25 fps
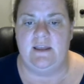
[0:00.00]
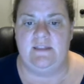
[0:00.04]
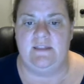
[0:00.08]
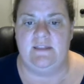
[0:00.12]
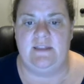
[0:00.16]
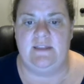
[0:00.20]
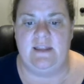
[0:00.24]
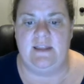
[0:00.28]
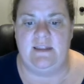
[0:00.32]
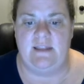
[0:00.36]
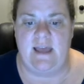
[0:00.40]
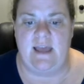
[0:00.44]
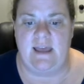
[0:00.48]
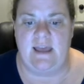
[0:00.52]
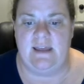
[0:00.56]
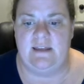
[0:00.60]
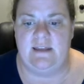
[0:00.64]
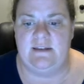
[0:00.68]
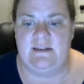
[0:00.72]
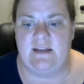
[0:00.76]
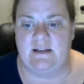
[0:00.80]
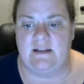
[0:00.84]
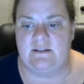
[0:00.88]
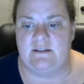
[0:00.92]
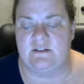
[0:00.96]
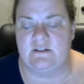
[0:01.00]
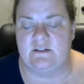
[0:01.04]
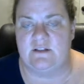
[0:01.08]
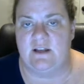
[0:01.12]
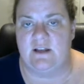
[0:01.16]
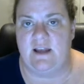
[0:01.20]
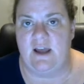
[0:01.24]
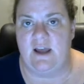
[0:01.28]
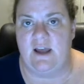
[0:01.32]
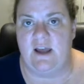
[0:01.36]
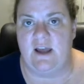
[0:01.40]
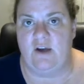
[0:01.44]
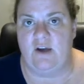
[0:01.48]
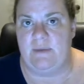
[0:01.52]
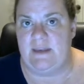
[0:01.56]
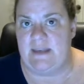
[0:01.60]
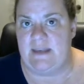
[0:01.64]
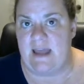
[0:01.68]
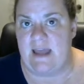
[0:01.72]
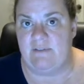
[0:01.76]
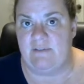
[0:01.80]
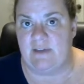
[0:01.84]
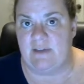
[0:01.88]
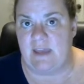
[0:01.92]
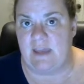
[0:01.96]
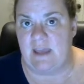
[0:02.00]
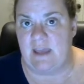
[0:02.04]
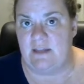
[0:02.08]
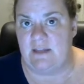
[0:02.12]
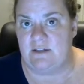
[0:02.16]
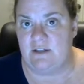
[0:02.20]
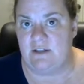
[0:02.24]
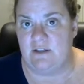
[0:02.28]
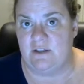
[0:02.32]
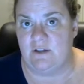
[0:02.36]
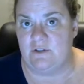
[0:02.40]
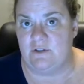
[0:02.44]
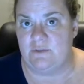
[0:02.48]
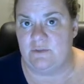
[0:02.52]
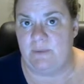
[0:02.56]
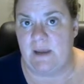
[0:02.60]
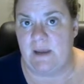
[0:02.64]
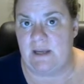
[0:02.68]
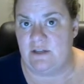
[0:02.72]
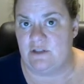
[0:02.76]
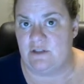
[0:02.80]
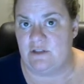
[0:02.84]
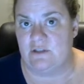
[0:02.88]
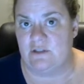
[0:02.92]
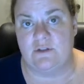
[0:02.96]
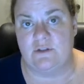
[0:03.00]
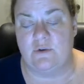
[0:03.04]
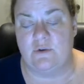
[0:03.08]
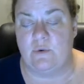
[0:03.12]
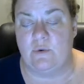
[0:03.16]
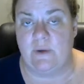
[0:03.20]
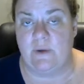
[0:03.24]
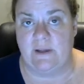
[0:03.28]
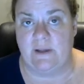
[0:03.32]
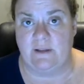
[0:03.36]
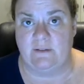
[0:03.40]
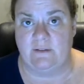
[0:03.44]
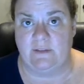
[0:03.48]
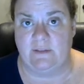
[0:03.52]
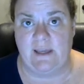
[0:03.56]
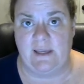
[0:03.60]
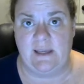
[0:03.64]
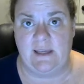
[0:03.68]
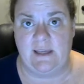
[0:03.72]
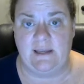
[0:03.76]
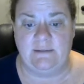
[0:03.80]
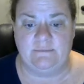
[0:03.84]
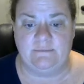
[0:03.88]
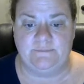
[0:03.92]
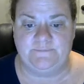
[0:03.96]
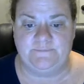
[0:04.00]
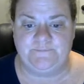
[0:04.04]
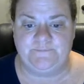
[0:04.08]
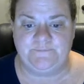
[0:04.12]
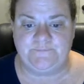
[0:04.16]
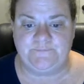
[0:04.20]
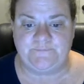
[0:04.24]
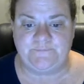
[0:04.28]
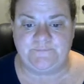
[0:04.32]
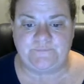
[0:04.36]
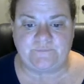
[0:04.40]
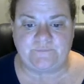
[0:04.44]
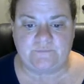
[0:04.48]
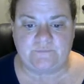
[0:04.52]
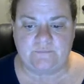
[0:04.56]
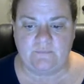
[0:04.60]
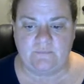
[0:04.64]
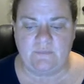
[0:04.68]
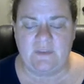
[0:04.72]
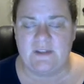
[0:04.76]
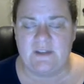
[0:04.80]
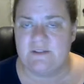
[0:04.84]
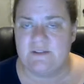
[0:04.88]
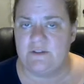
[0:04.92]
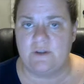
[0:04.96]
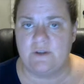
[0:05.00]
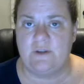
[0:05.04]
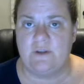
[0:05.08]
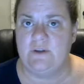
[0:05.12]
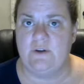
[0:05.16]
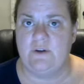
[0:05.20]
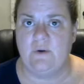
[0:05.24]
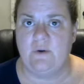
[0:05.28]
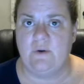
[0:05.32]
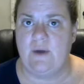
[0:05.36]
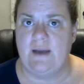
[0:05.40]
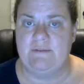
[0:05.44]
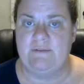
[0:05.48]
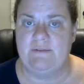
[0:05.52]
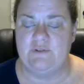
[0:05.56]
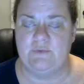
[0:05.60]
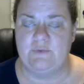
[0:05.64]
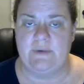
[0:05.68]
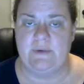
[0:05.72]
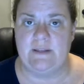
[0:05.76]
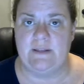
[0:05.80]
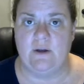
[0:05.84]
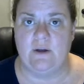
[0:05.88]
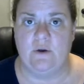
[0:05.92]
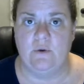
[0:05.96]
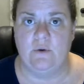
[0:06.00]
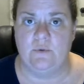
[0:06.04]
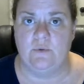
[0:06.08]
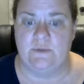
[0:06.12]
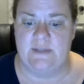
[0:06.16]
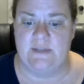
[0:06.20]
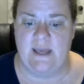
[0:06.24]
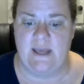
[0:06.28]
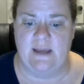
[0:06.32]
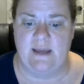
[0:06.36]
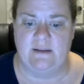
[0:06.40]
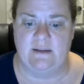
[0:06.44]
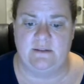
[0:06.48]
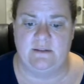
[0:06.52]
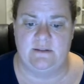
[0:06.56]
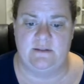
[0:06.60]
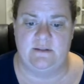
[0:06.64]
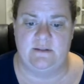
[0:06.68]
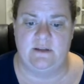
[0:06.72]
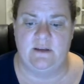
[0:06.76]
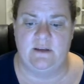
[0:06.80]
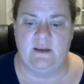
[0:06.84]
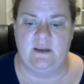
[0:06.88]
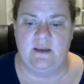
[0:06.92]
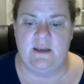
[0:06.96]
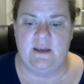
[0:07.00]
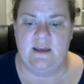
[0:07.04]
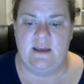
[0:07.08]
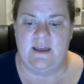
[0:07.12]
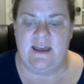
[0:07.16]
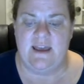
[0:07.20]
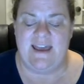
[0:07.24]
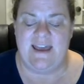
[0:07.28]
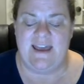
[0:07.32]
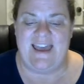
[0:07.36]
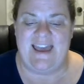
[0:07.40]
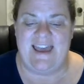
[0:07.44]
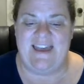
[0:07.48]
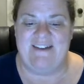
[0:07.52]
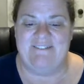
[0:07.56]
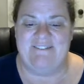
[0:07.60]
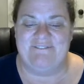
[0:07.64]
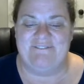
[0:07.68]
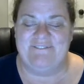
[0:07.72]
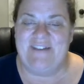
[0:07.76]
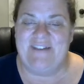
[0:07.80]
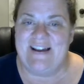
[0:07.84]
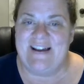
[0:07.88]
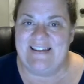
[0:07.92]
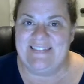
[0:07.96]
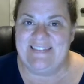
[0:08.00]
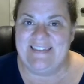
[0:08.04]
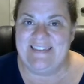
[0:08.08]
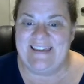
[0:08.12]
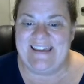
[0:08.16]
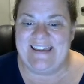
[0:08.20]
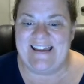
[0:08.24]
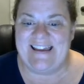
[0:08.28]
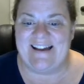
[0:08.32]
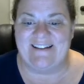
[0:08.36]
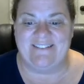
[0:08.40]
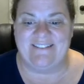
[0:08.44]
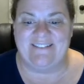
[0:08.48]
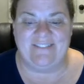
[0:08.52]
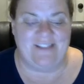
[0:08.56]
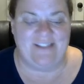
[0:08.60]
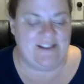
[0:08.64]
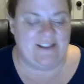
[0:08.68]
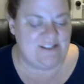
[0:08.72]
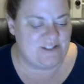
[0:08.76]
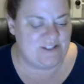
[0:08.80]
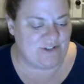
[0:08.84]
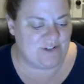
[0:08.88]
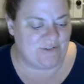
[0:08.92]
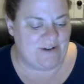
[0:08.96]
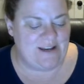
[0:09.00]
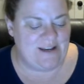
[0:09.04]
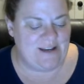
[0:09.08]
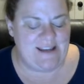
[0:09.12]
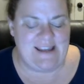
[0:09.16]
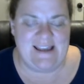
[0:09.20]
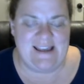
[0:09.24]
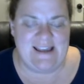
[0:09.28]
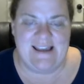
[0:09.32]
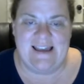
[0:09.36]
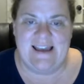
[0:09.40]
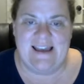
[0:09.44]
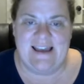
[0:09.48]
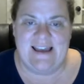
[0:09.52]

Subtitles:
then that index is going to help me navigate to those pages quickly, so I don't have to read the whole text. And finally, a glossary.